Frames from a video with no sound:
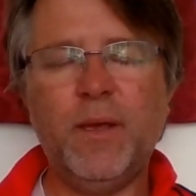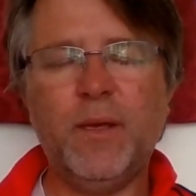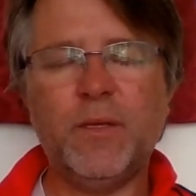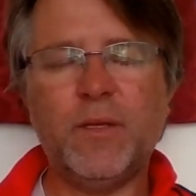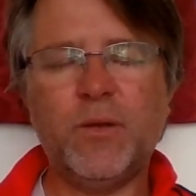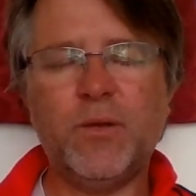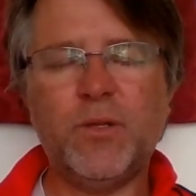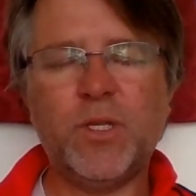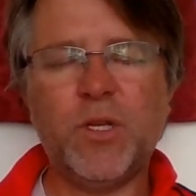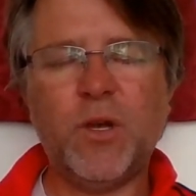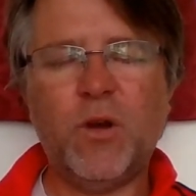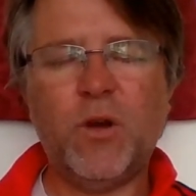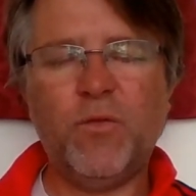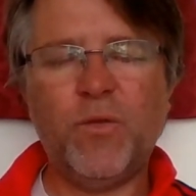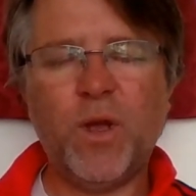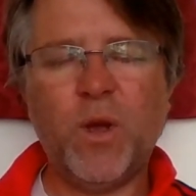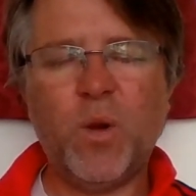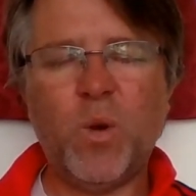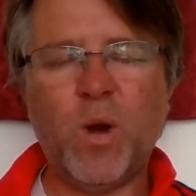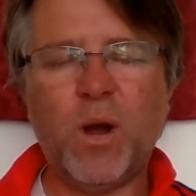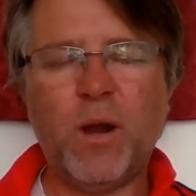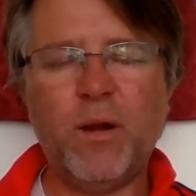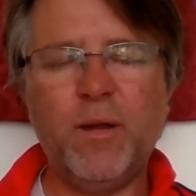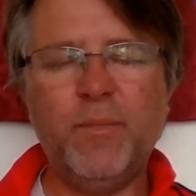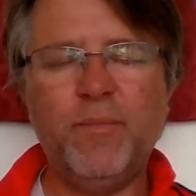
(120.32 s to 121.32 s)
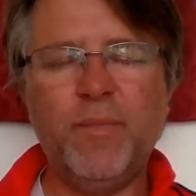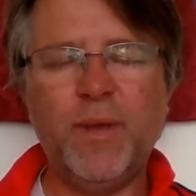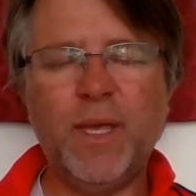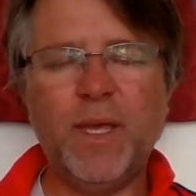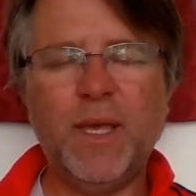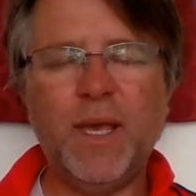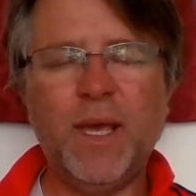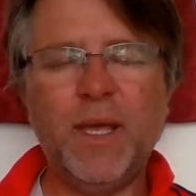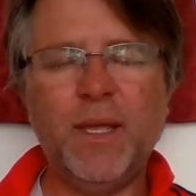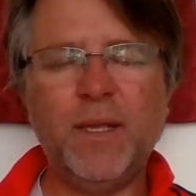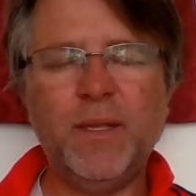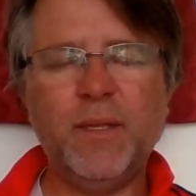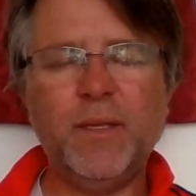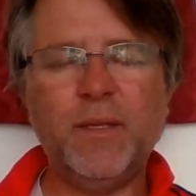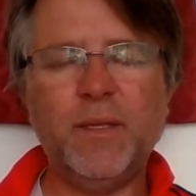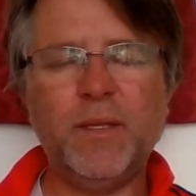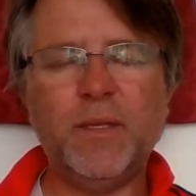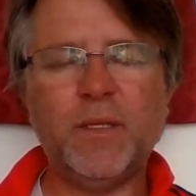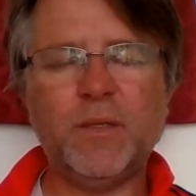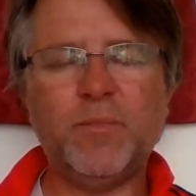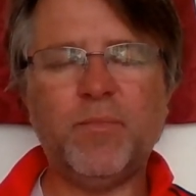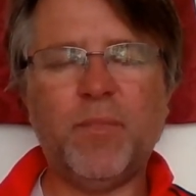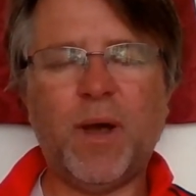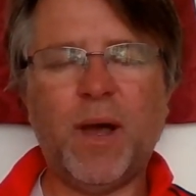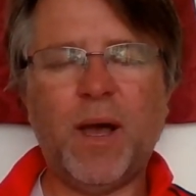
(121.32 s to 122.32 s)
for self inquiry
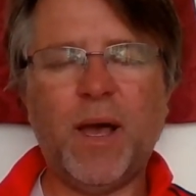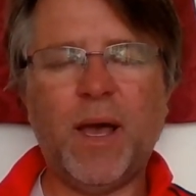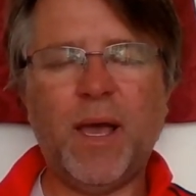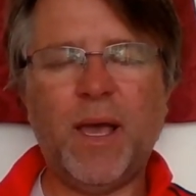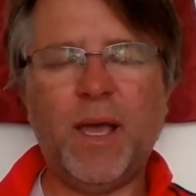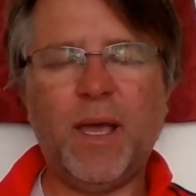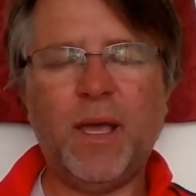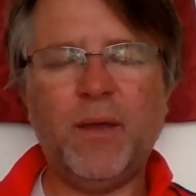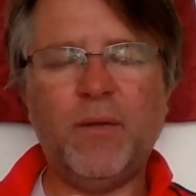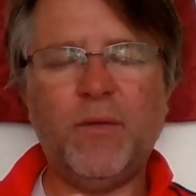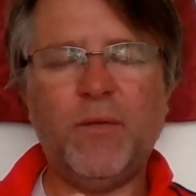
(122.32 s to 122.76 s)
begins by